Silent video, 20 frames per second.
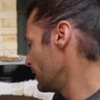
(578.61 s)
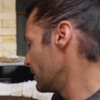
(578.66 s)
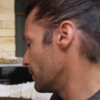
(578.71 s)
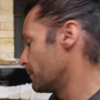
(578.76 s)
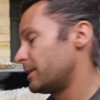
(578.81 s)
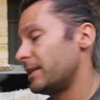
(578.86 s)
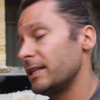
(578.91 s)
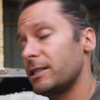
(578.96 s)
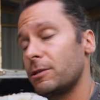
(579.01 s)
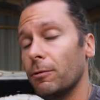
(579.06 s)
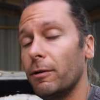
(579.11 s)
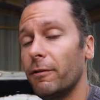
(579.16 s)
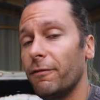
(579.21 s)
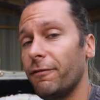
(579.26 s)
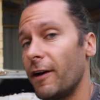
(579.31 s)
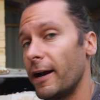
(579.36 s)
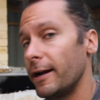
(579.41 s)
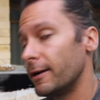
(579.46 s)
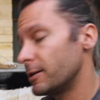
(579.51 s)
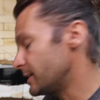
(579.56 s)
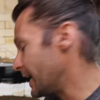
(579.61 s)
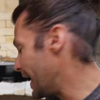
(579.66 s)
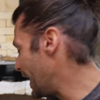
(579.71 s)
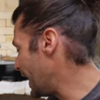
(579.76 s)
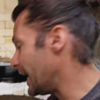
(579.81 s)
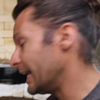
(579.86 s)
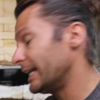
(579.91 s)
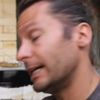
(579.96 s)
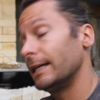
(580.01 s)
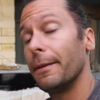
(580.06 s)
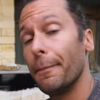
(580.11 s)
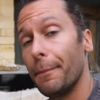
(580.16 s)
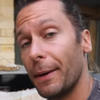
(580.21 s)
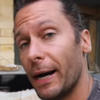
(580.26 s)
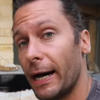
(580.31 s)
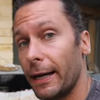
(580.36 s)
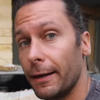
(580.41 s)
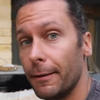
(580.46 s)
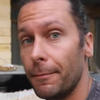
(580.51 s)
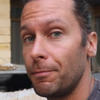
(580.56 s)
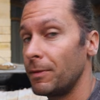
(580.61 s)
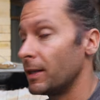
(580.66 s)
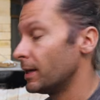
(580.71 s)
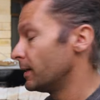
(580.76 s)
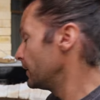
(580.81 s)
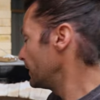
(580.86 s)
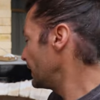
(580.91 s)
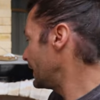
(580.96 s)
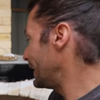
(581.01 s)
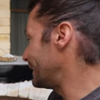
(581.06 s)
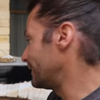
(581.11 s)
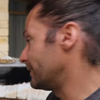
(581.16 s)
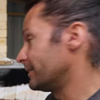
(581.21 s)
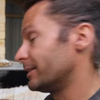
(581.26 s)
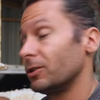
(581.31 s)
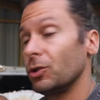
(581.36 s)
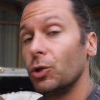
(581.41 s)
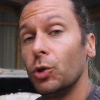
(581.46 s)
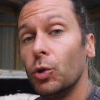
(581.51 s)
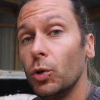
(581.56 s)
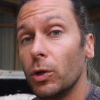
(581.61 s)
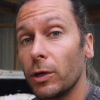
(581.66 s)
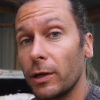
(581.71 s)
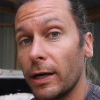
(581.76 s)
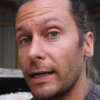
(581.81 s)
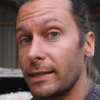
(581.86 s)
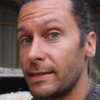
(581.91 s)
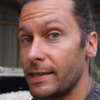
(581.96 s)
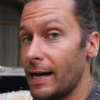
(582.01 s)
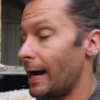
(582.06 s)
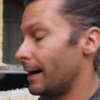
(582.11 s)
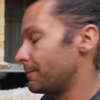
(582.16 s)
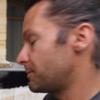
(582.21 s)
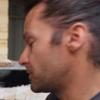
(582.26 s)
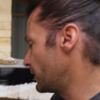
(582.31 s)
But this one fires hot on the bottom and a little cooler on top.